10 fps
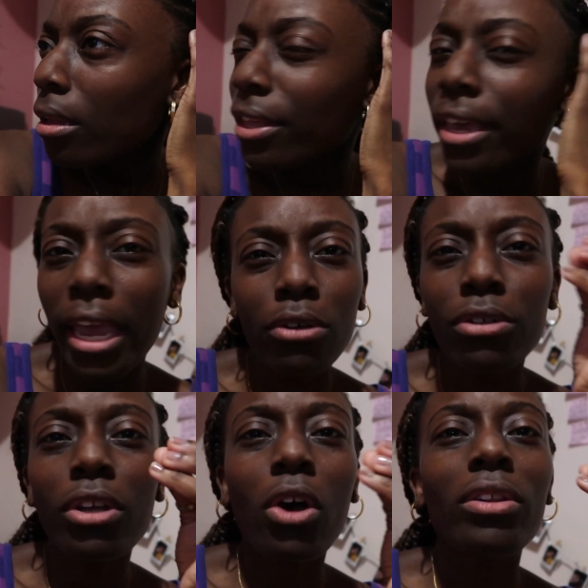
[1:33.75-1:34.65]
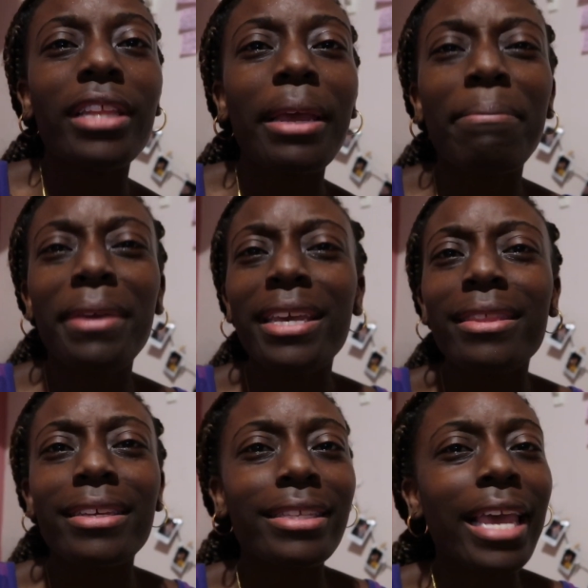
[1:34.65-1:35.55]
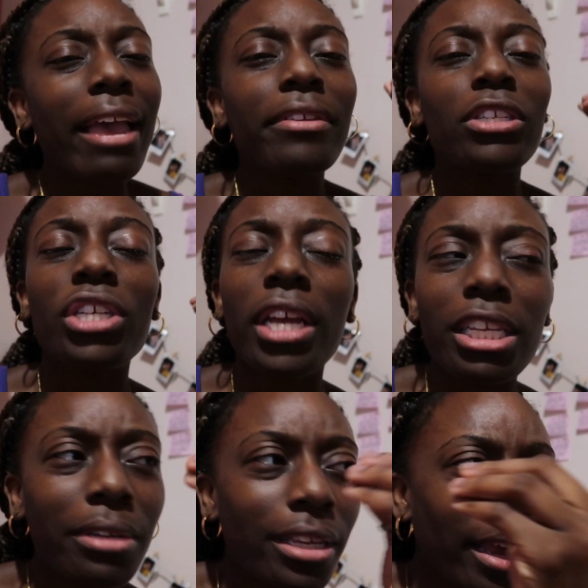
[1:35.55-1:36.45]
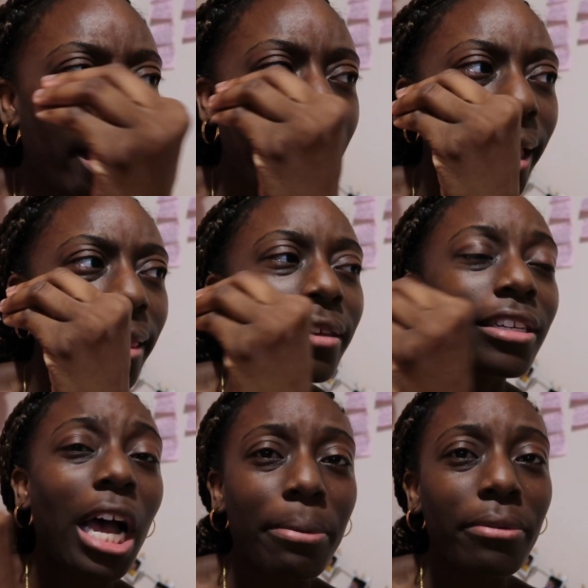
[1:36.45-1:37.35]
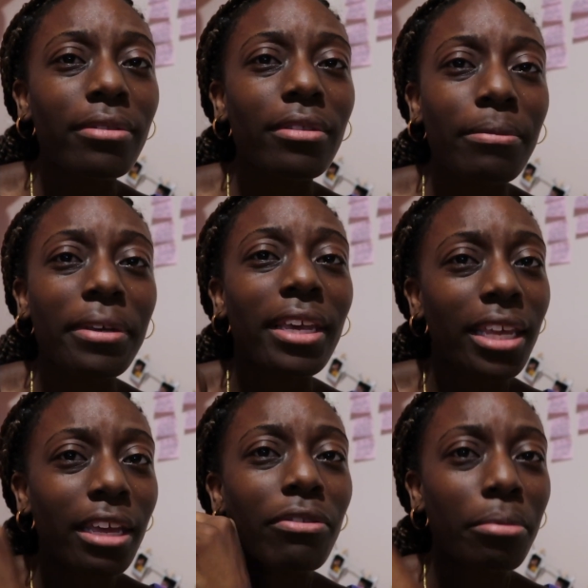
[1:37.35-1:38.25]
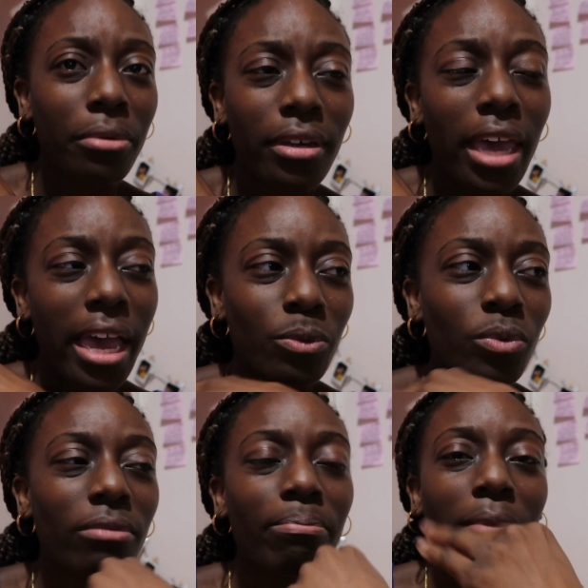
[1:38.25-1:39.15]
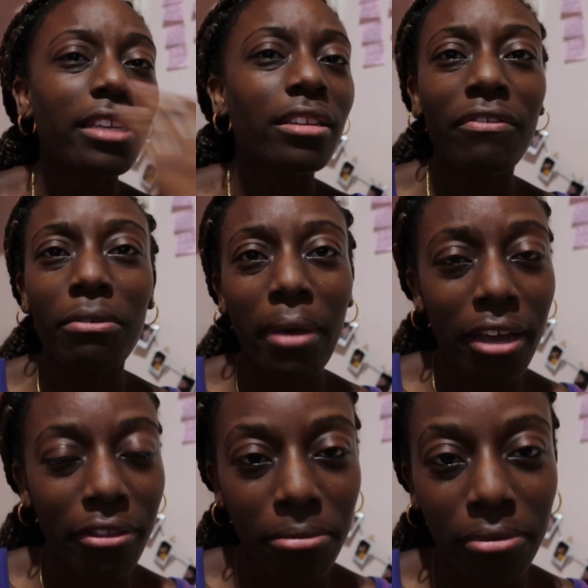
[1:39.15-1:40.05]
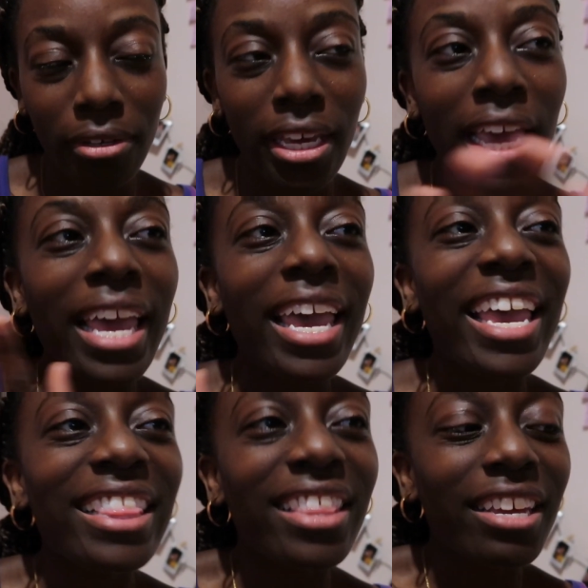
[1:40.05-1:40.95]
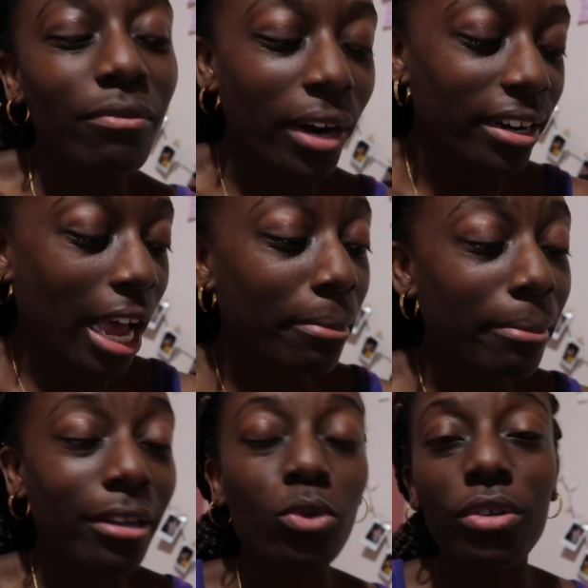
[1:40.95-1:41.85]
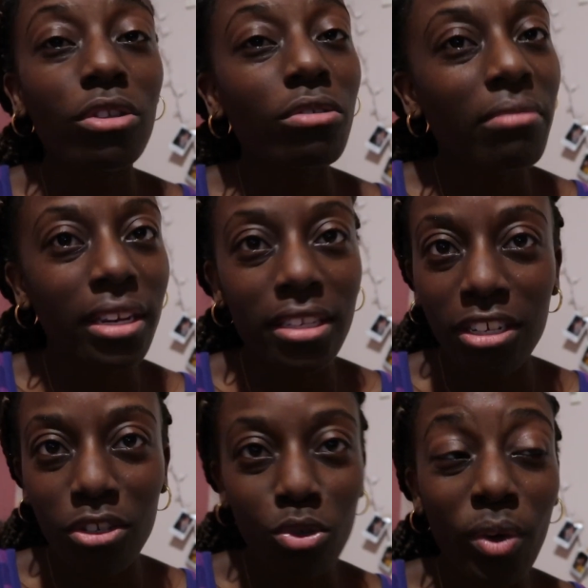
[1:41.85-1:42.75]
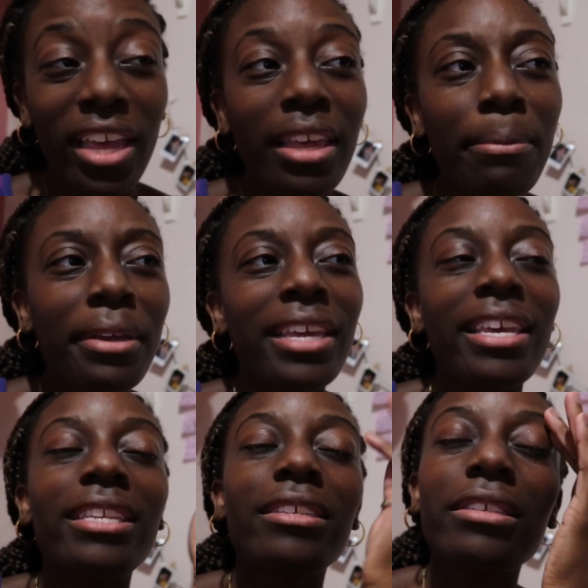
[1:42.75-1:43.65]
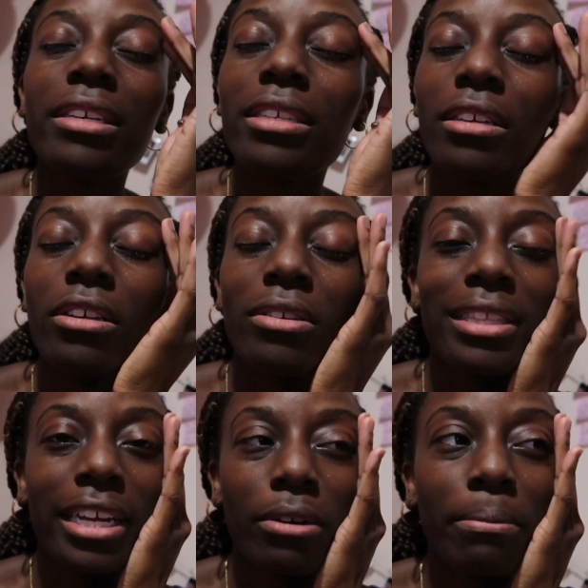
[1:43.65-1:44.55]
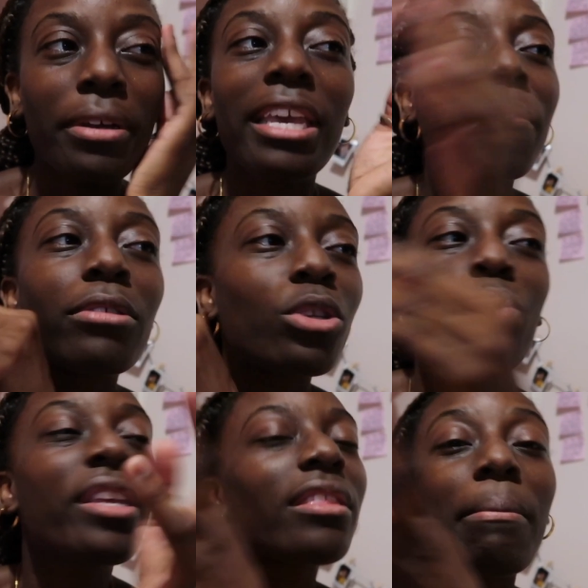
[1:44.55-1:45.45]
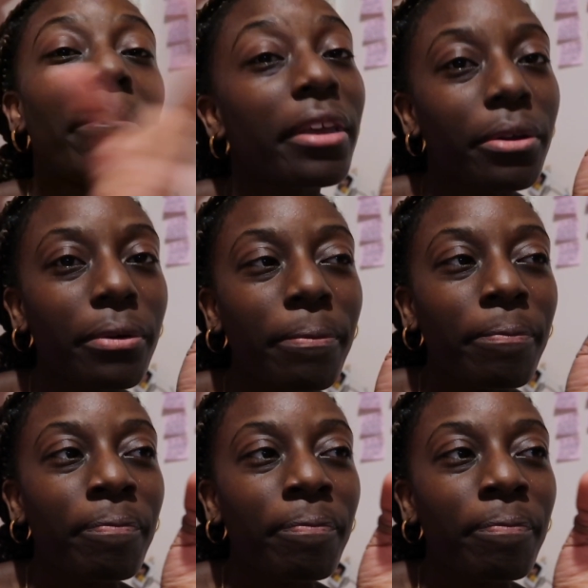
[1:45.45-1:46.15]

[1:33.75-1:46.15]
the characters they have this chance meeting at the top of the beginning of the book, as we based off the back of the book. And then right now I'm about 22 minutes into it, and they meet again 16 years later. But in between the middle,